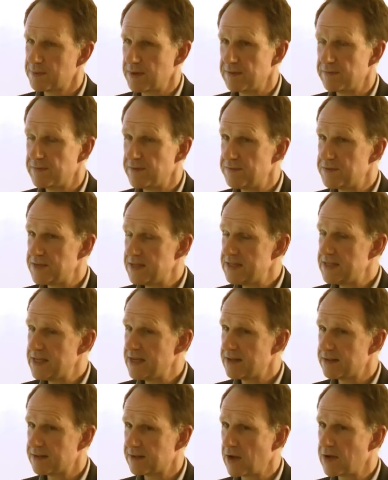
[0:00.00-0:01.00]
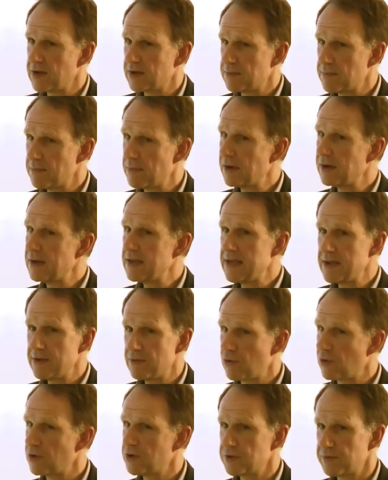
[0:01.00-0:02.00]
I've spent 15 years going completely
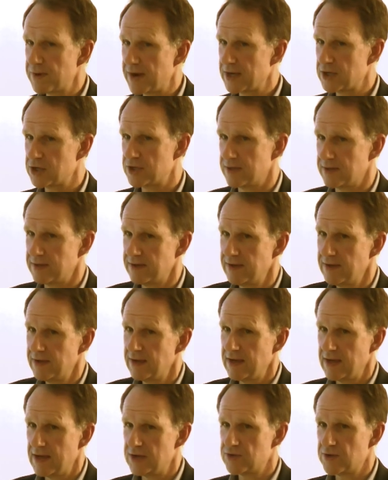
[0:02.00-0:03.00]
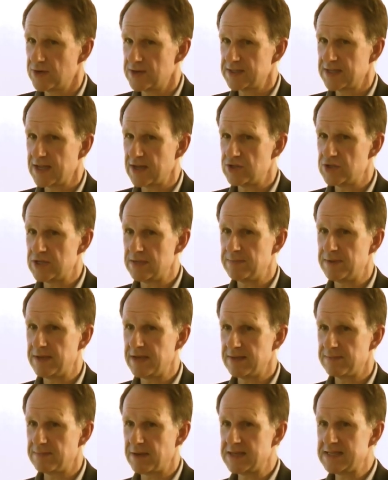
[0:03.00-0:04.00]
wrong direction in trying to get
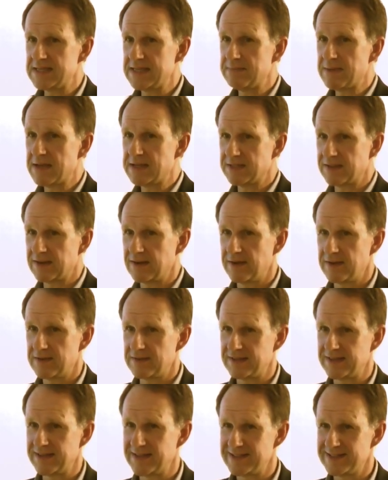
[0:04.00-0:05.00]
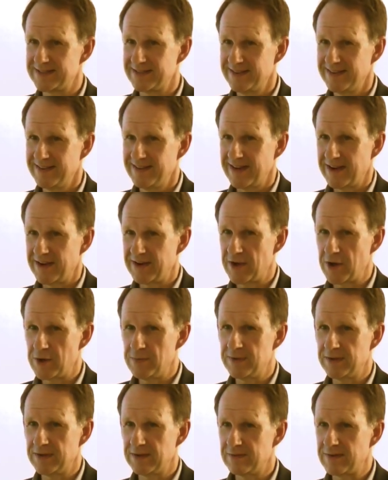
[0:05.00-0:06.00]
GPs by demedicalizing it and
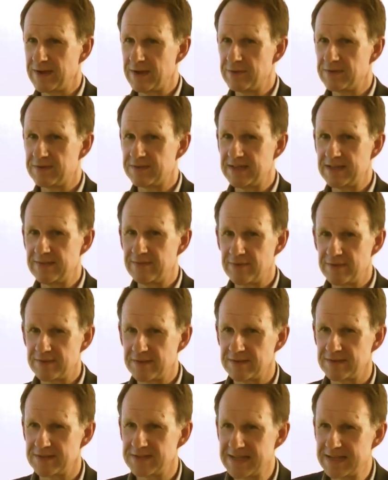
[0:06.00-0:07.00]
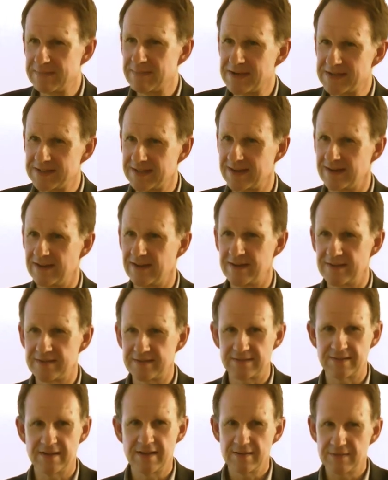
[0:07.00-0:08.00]
hoping that they would see this as a
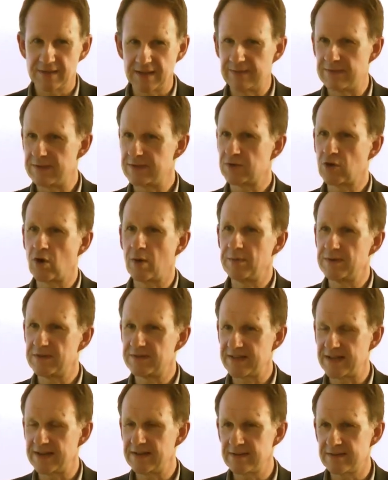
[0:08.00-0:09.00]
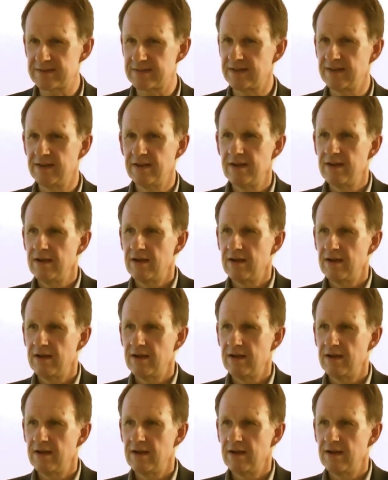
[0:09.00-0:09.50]
demedicalized thing that's common sense,